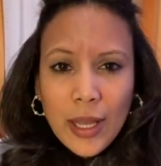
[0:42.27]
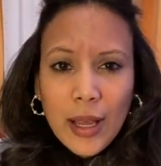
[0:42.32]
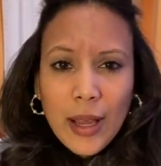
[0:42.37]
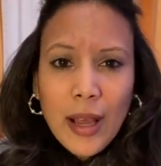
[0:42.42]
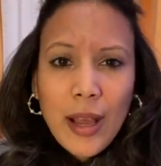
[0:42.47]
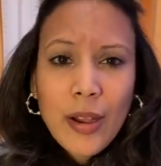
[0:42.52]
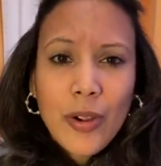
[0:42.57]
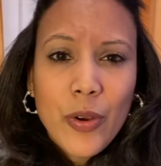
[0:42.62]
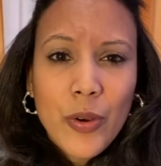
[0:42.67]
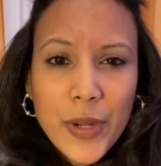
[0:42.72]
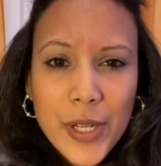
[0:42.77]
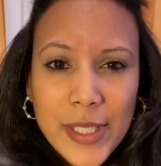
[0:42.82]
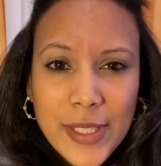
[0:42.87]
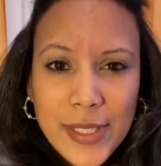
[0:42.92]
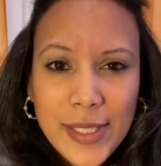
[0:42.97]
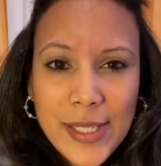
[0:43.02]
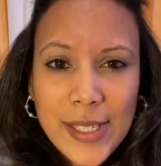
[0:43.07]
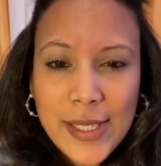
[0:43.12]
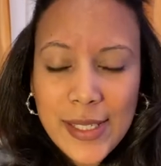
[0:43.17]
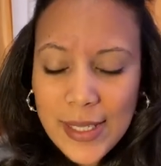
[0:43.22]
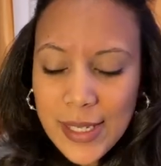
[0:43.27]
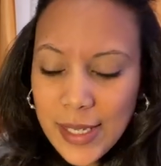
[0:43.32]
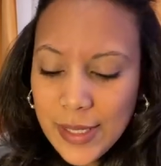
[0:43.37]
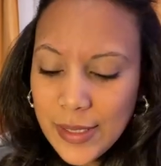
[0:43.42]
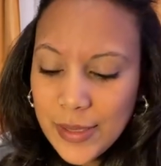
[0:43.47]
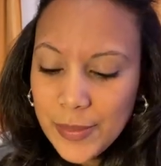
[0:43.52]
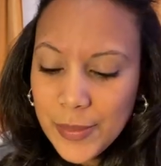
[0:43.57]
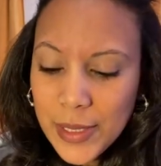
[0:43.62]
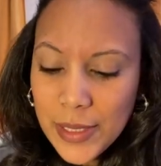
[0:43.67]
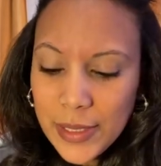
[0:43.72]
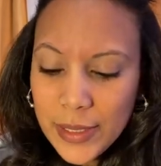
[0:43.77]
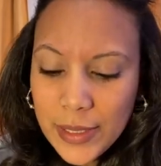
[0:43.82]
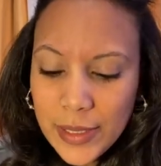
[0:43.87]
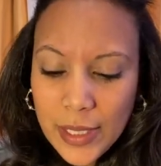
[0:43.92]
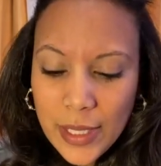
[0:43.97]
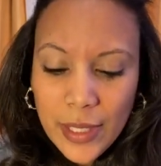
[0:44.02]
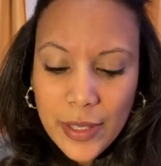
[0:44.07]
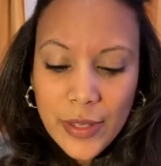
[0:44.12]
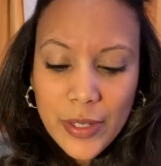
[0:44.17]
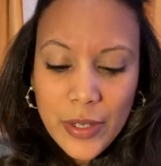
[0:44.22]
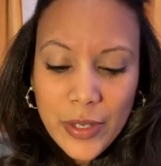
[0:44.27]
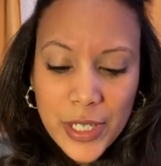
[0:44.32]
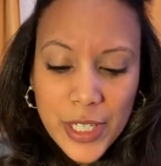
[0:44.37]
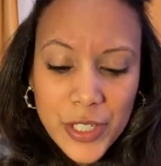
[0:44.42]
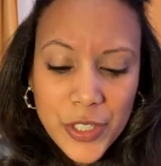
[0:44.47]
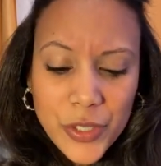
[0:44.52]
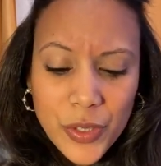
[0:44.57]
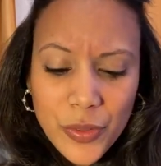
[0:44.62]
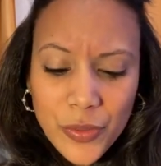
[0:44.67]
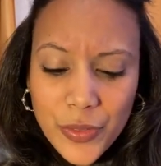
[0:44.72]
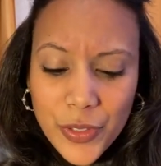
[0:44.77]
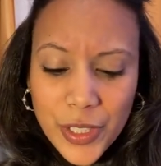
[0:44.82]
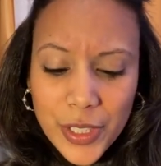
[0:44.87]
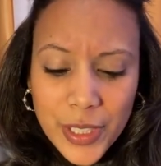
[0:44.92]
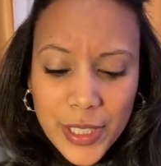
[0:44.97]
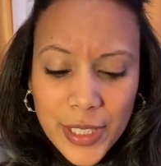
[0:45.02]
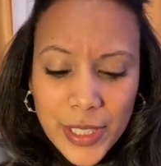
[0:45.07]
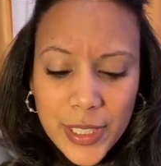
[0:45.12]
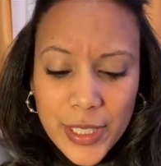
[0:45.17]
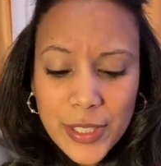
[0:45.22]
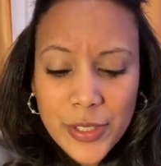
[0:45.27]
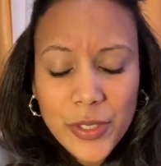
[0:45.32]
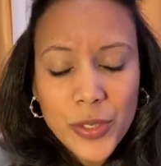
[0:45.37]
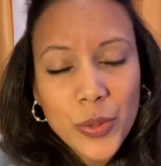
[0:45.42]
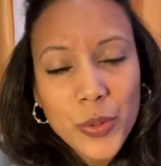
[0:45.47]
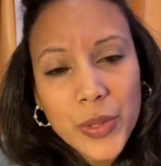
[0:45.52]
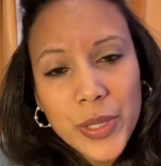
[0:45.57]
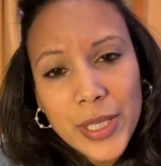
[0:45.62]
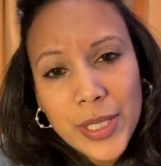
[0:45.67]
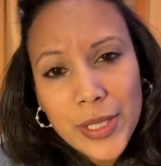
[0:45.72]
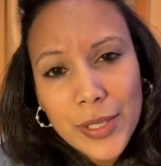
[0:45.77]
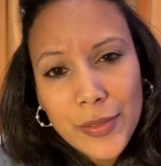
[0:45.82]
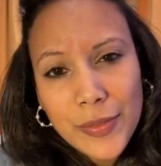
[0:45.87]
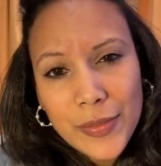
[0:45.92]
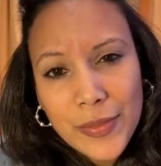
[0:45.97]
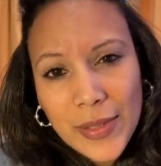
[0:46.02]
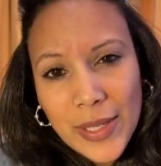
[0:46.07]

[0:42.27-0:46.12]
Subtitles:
According to the assessment, they're introverted, intuitive,